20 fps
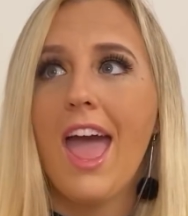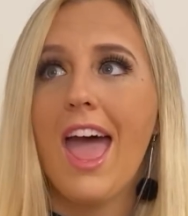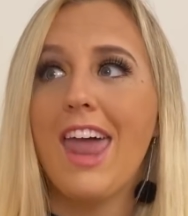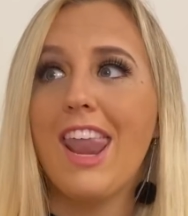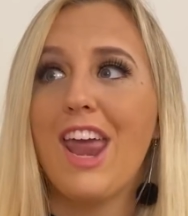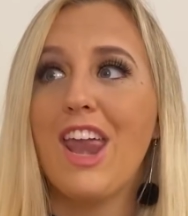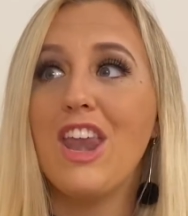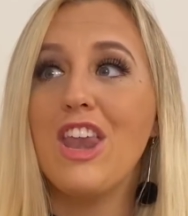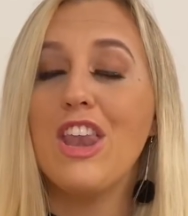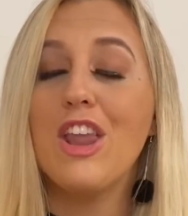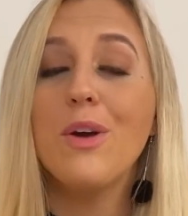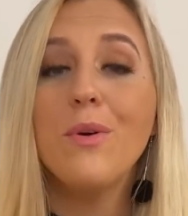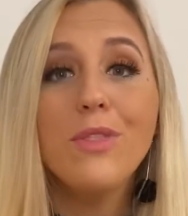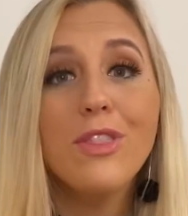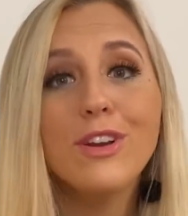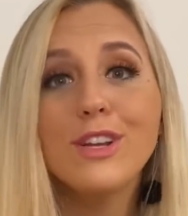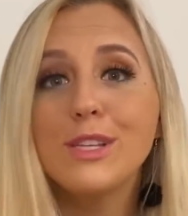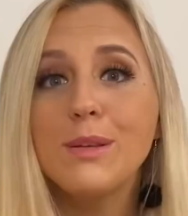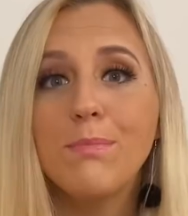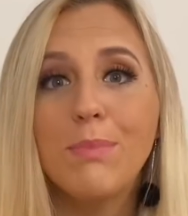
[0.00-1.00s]
And I know
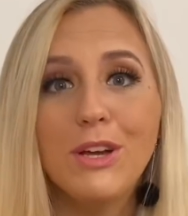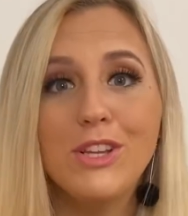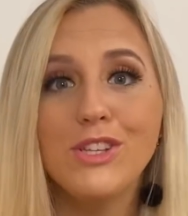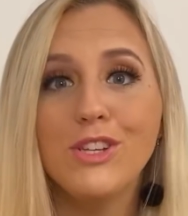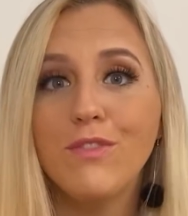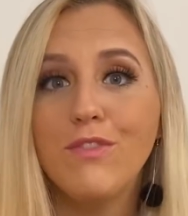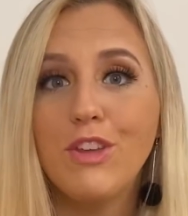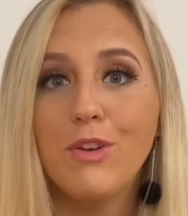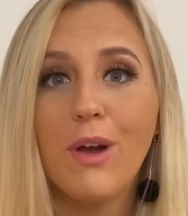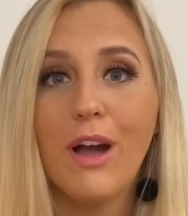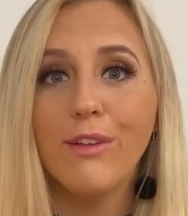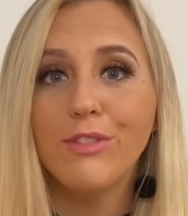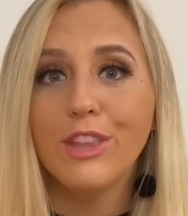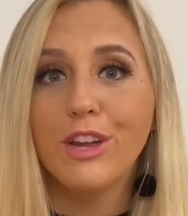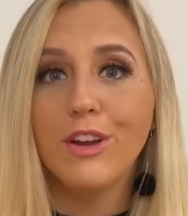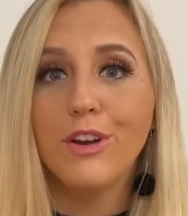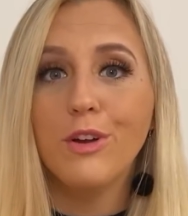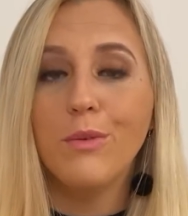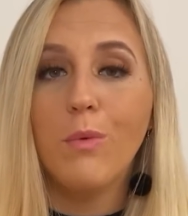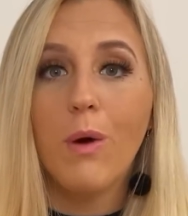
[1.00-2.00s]
there's a bunch of you out
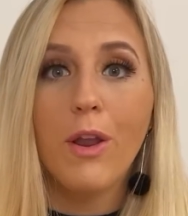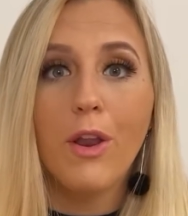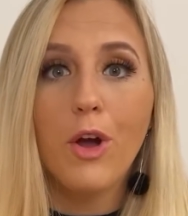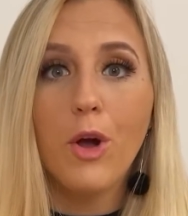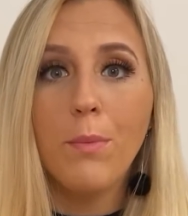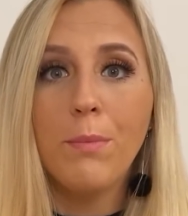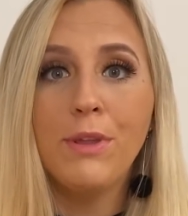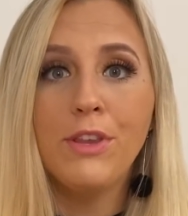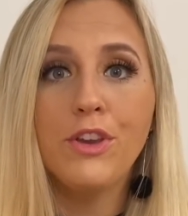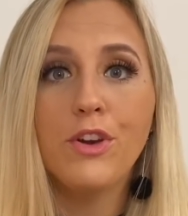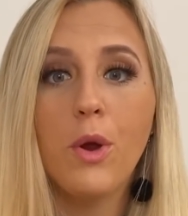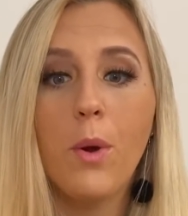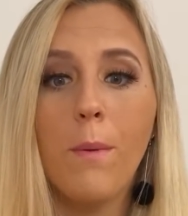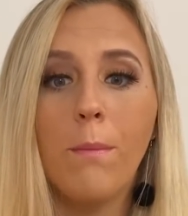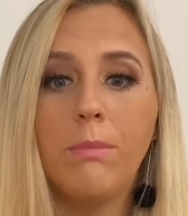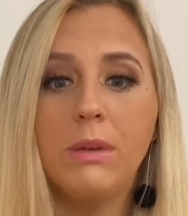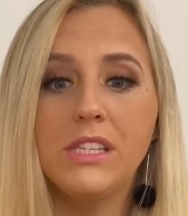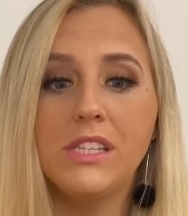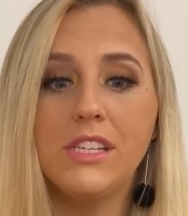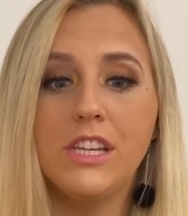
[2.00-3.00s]
there who want to open your
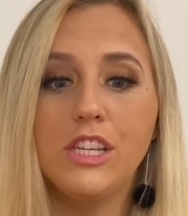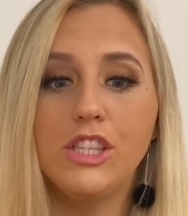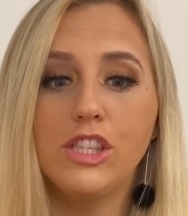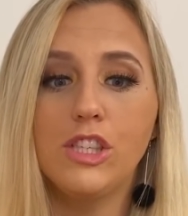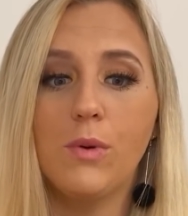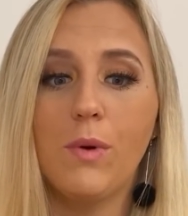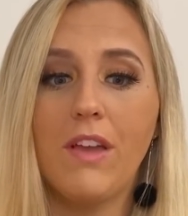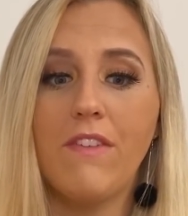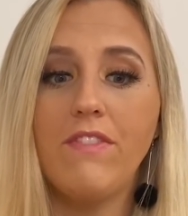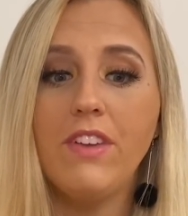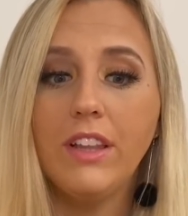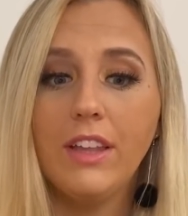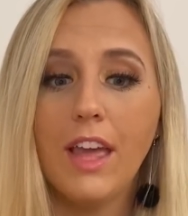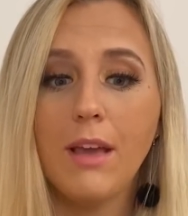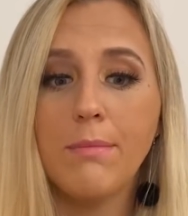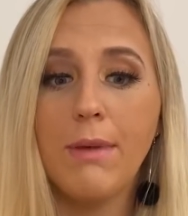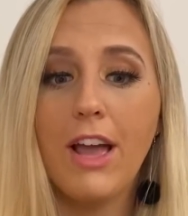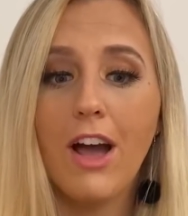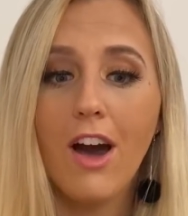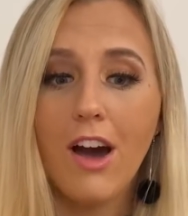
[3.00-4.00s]
own business. So I feel
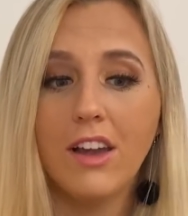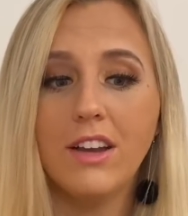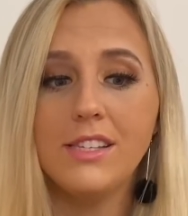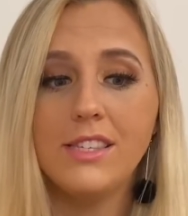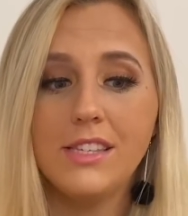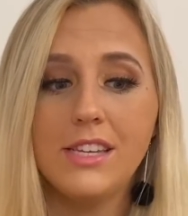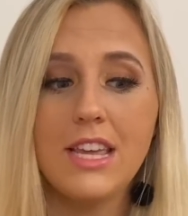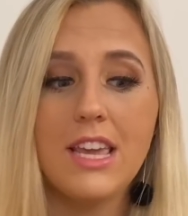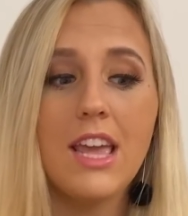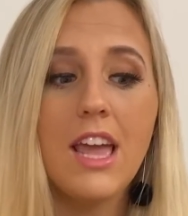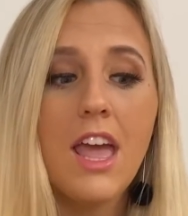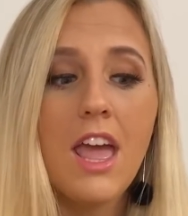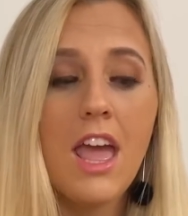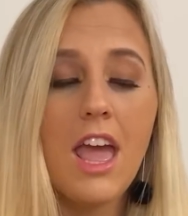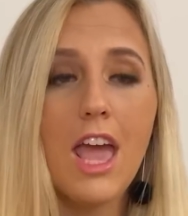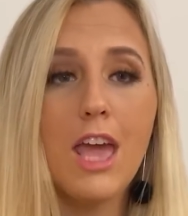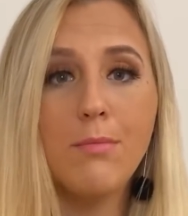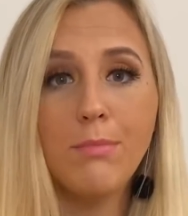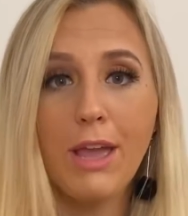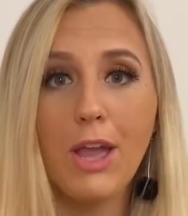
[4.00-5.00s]
like my honesty
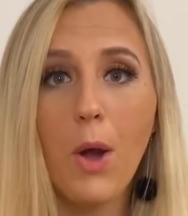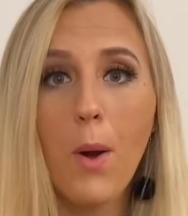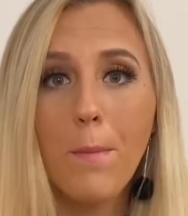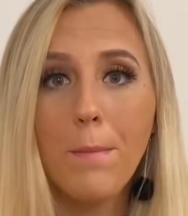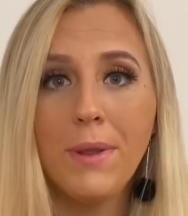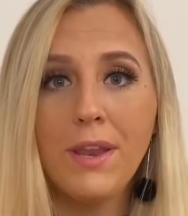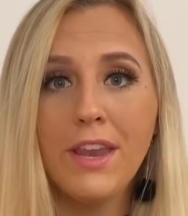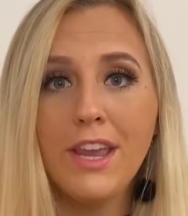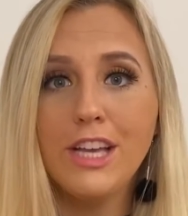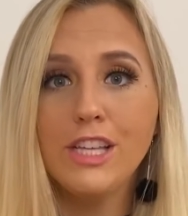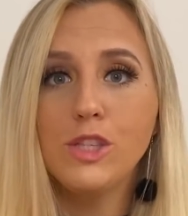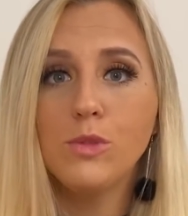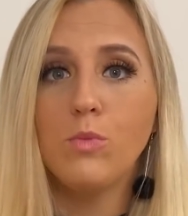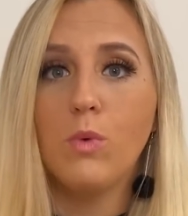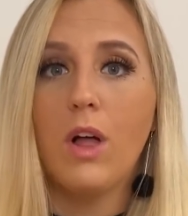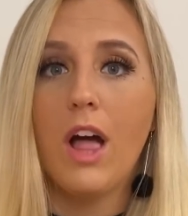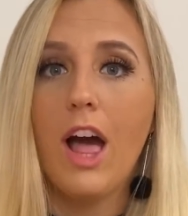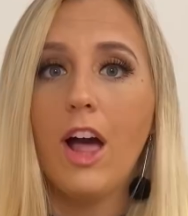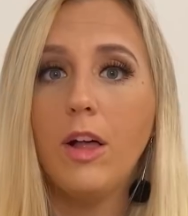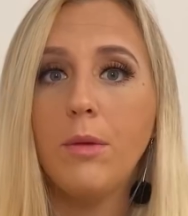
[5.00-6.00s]
and my openness
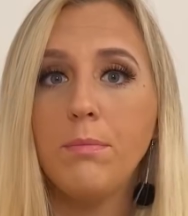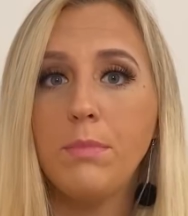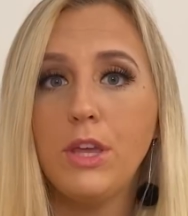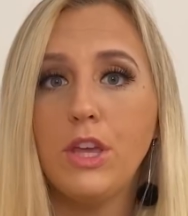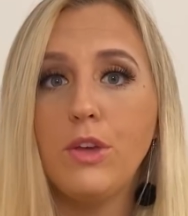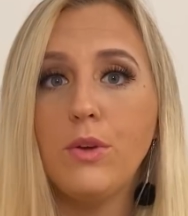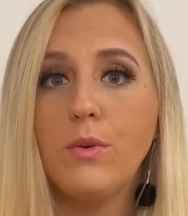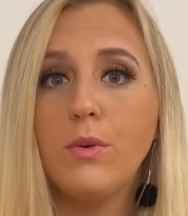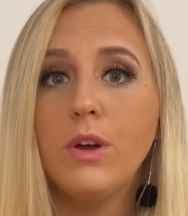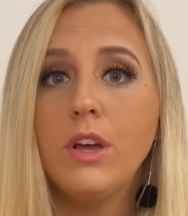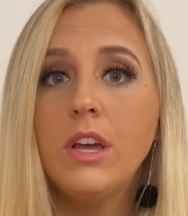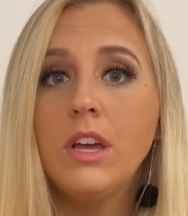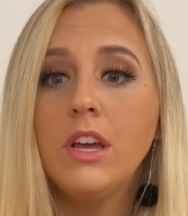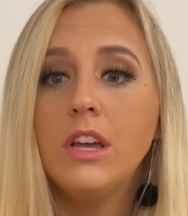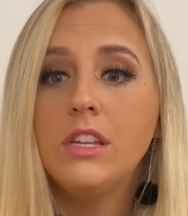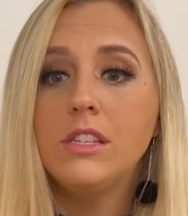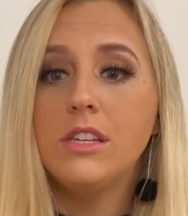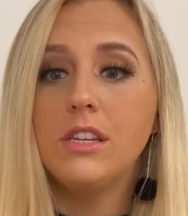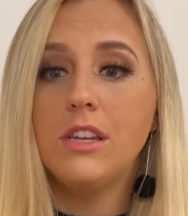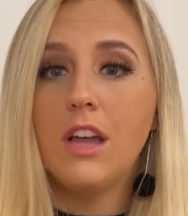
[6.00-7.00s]
will help you
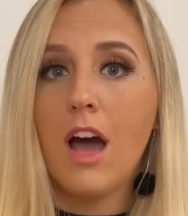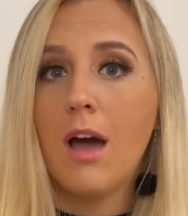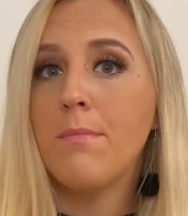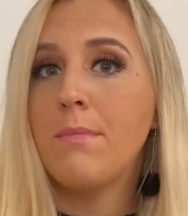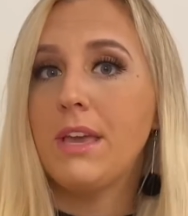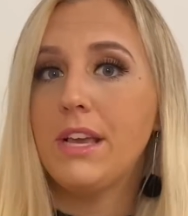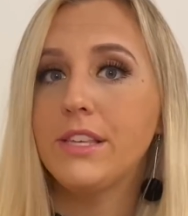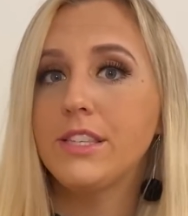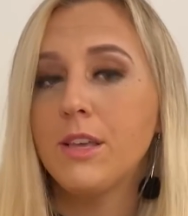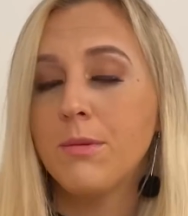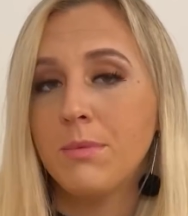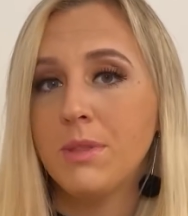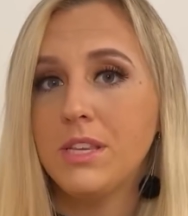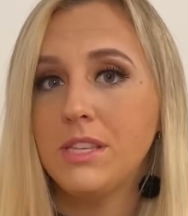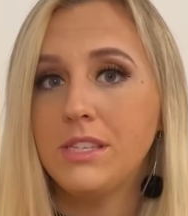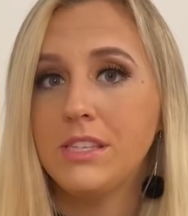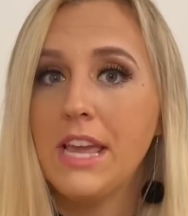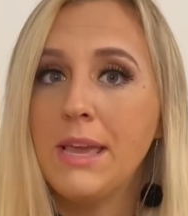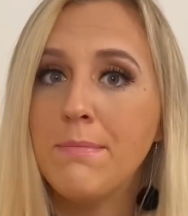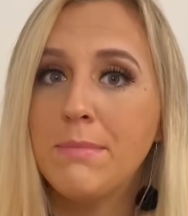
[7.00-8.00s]
to not make some of the
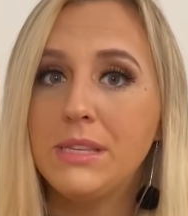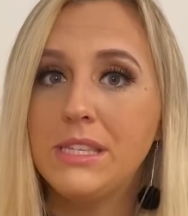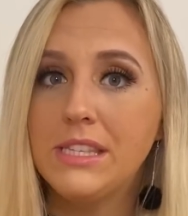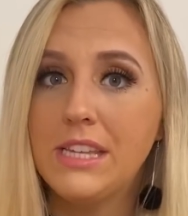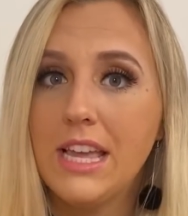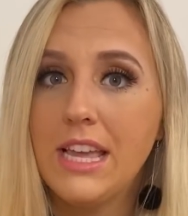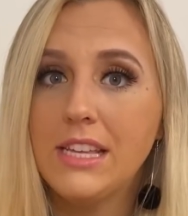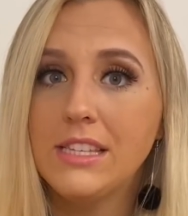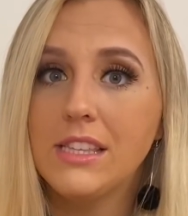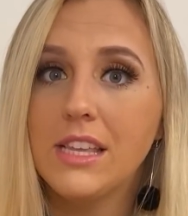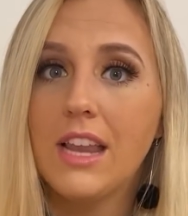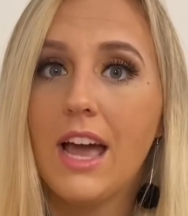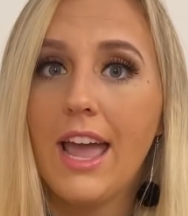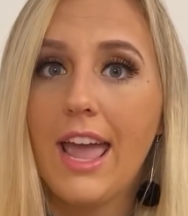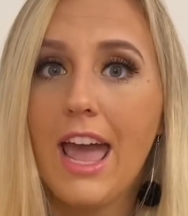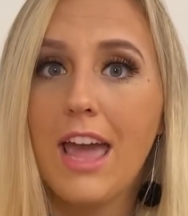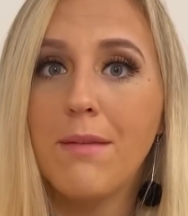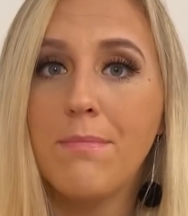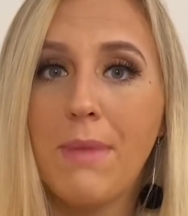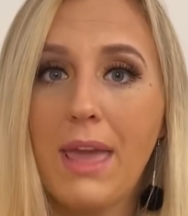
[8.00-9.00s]
same mistakes that I
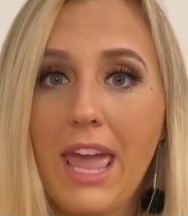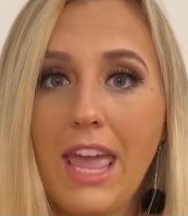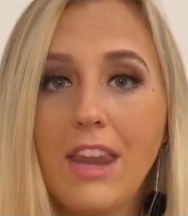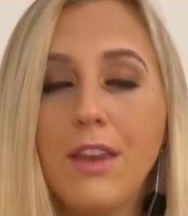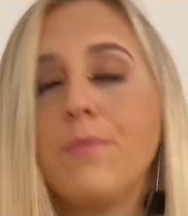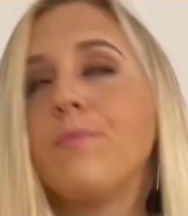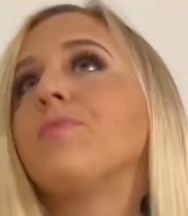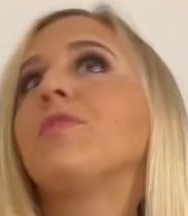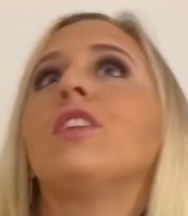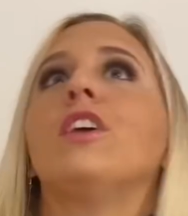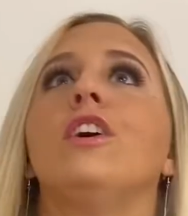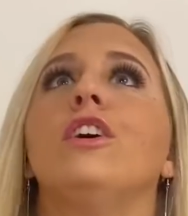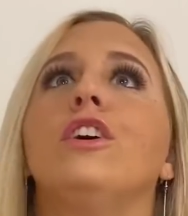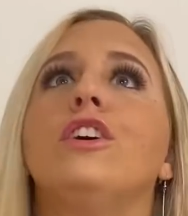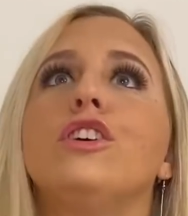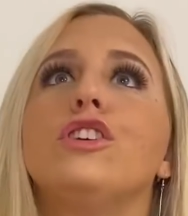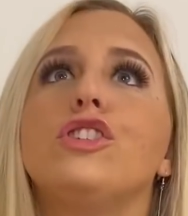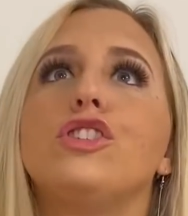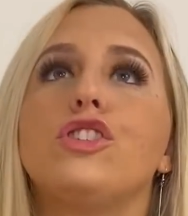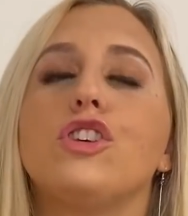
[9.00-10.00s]
had made.
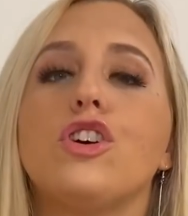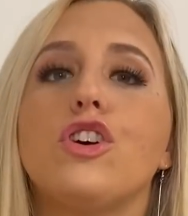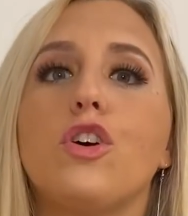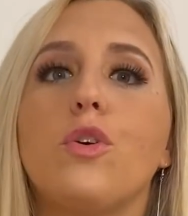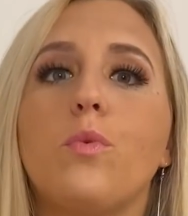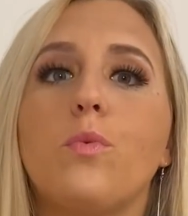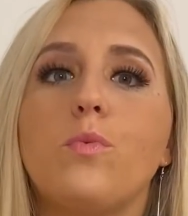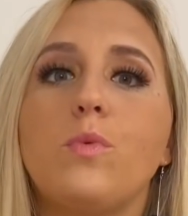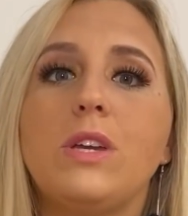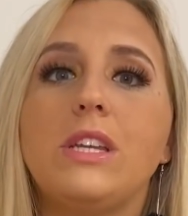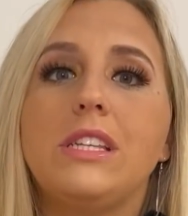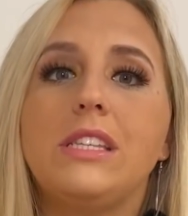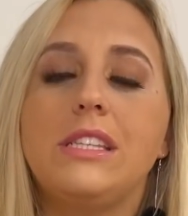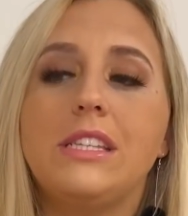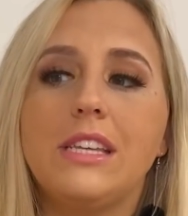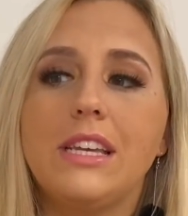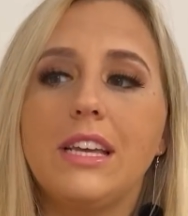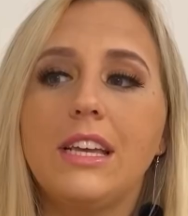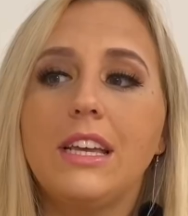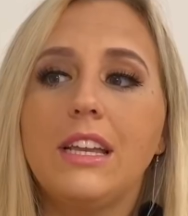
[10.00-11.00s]
So we
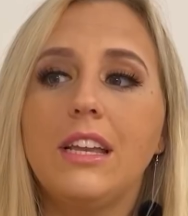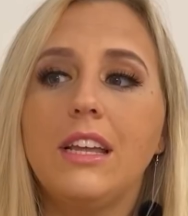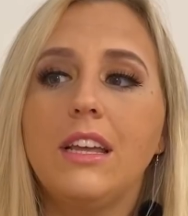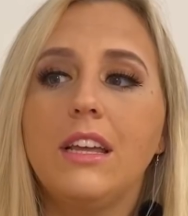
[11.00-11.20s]
did